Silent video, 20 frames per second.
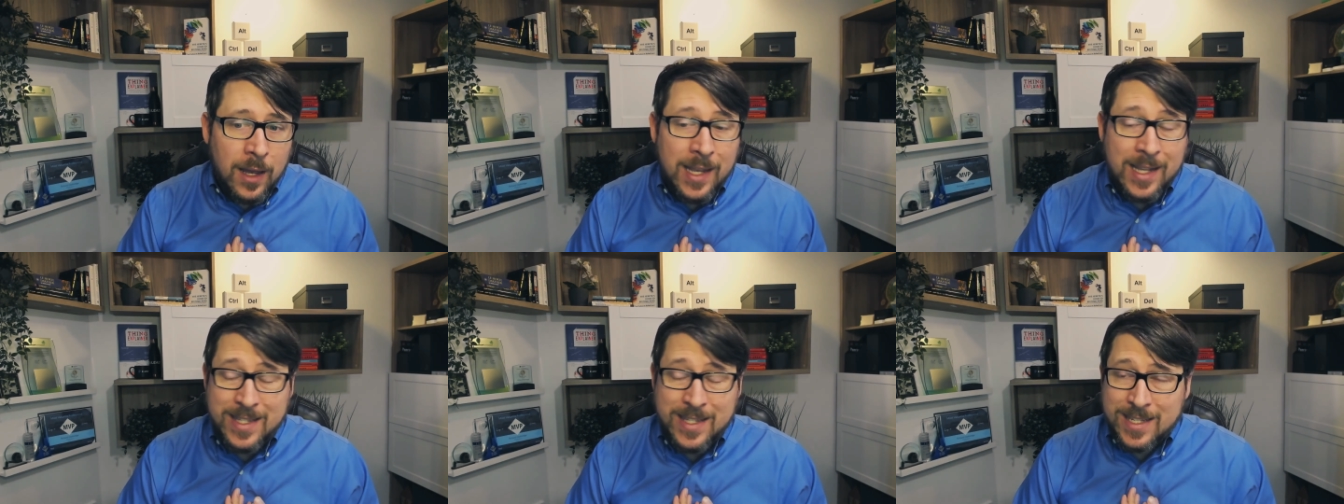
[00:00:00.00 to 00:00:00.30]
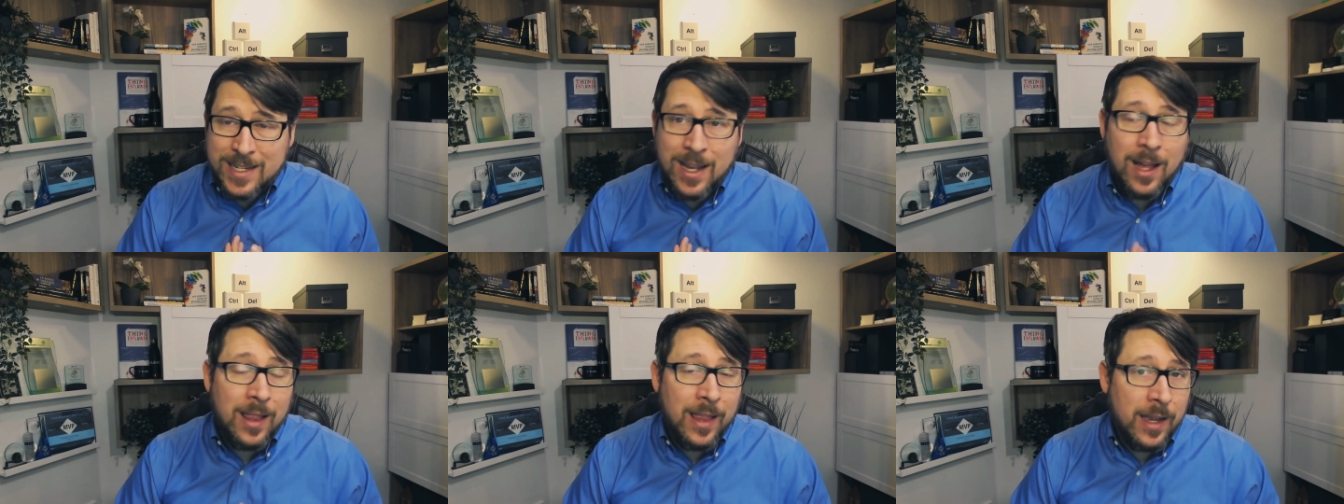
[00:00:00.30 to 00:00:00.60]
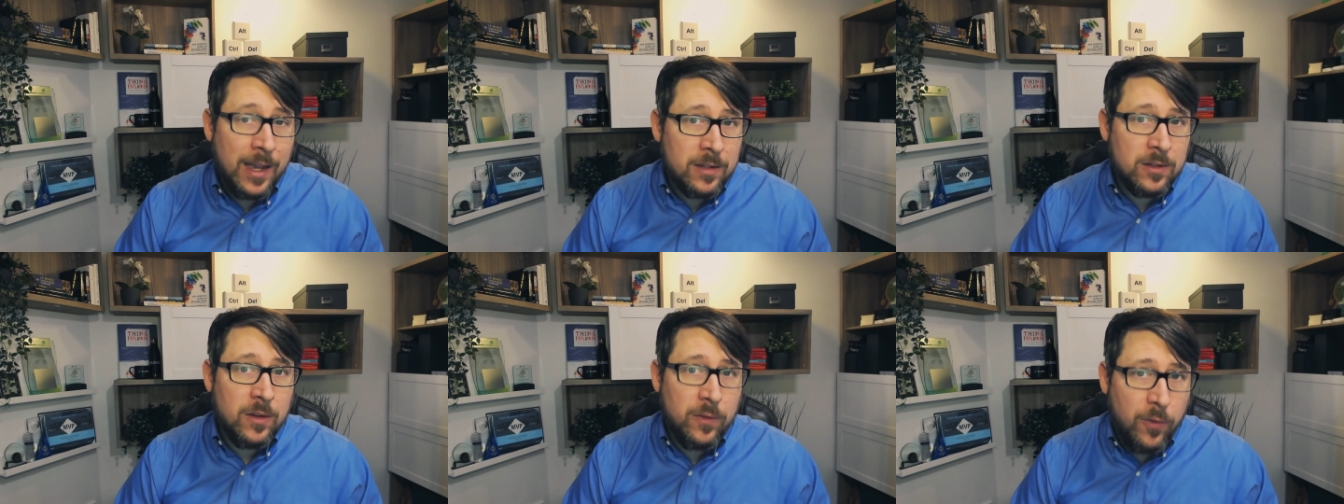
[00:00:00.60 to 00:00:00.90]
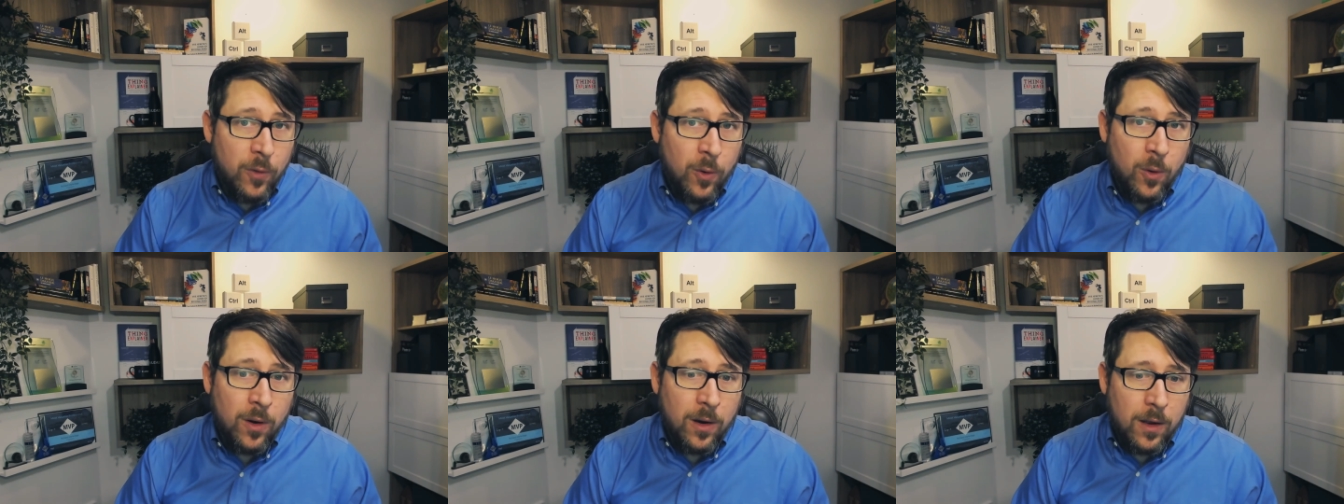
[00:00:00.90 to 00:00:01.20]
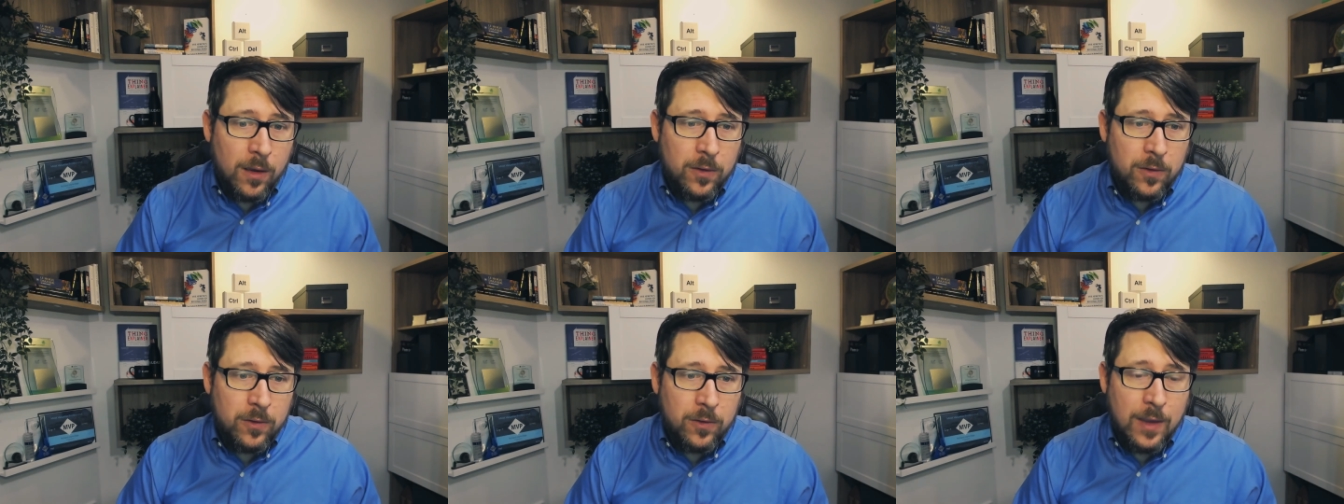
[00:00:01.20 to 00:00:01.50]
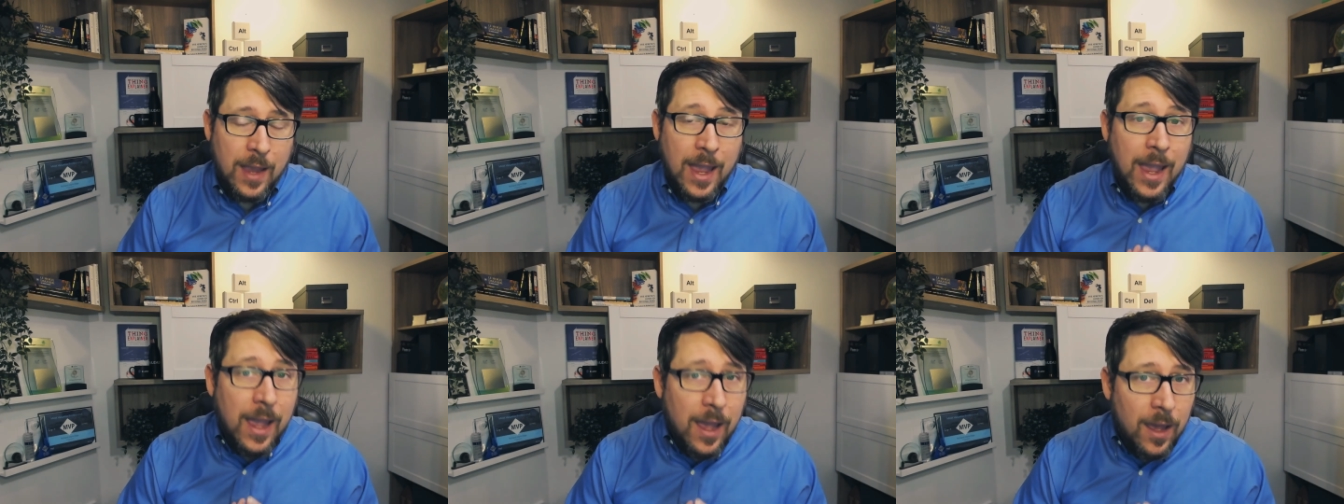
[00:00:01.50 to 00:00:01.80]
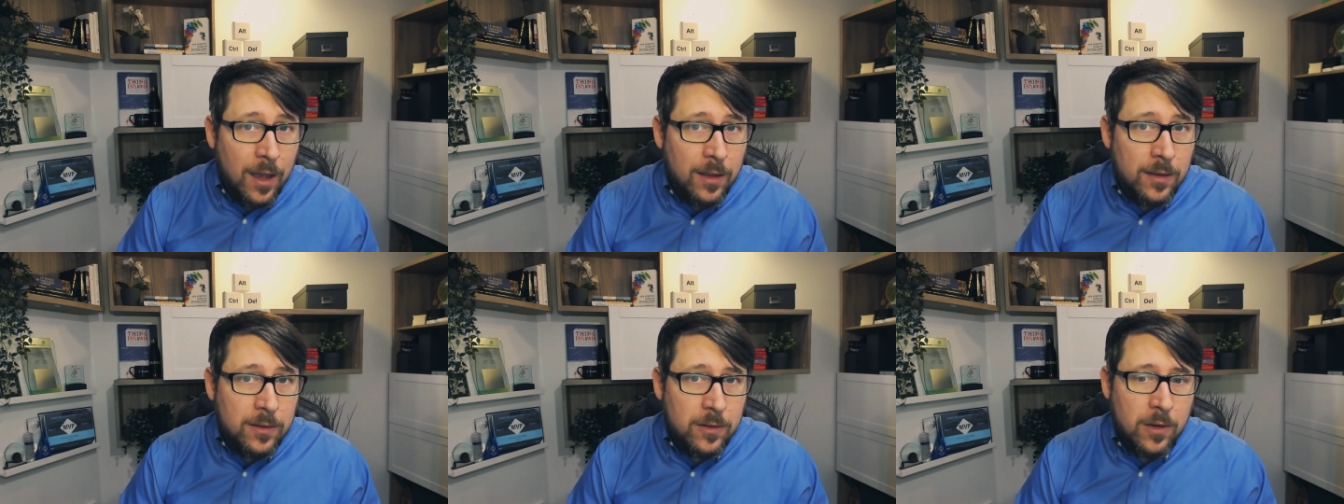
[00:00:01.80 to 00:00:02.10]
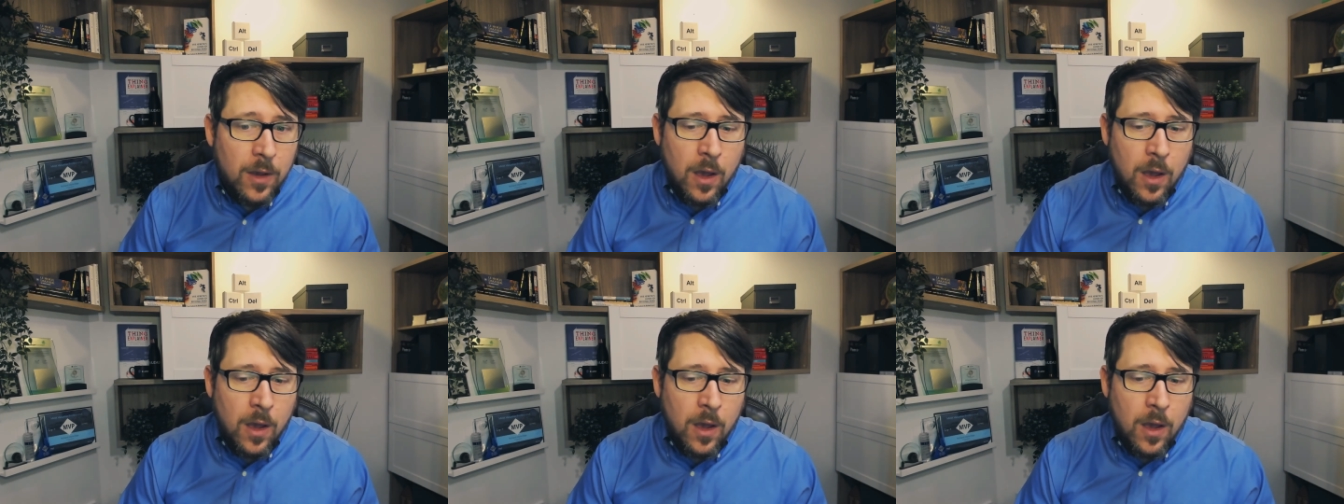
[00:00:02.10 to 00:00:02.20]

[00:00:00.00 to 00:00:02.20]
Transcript: it's collected for us. And